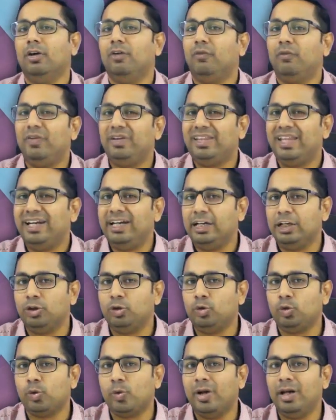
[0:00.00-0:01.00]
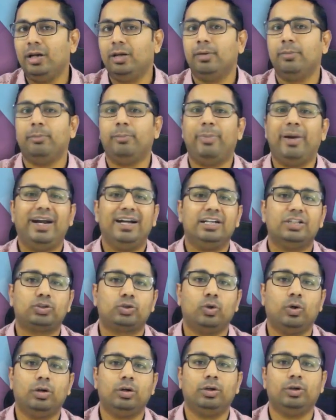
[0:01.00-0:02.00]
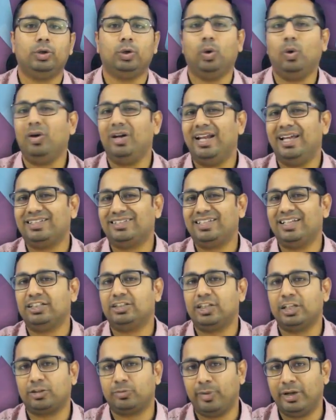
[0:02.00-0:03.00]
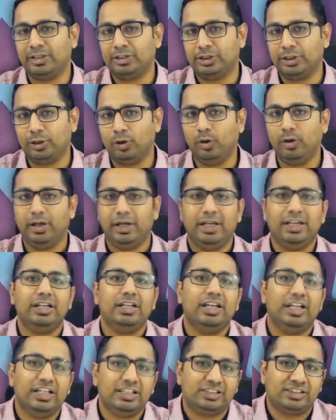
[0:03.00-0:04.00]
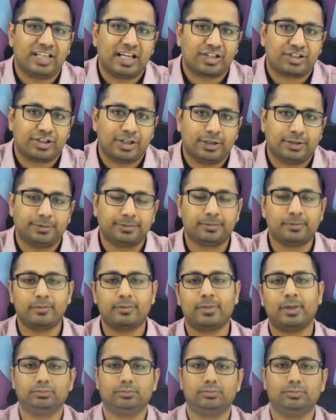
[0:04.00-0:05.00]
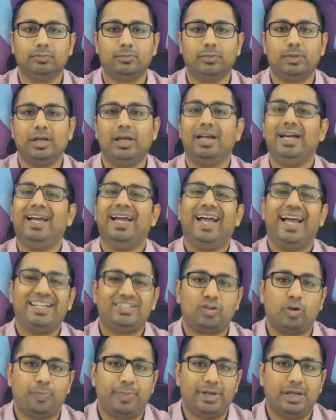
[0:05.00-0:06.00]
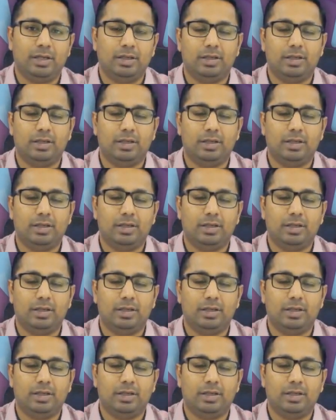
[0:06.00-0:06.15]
with an individual band score no less than 6.0 in each section. SOP,